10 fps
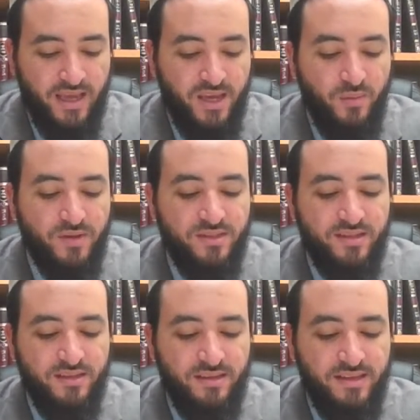It
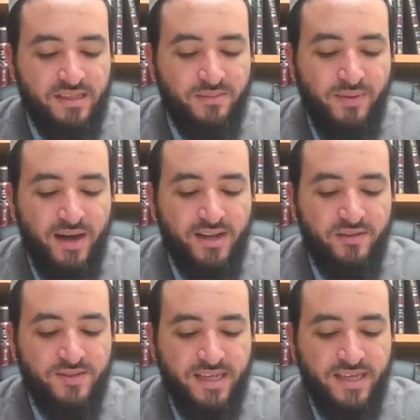was this body of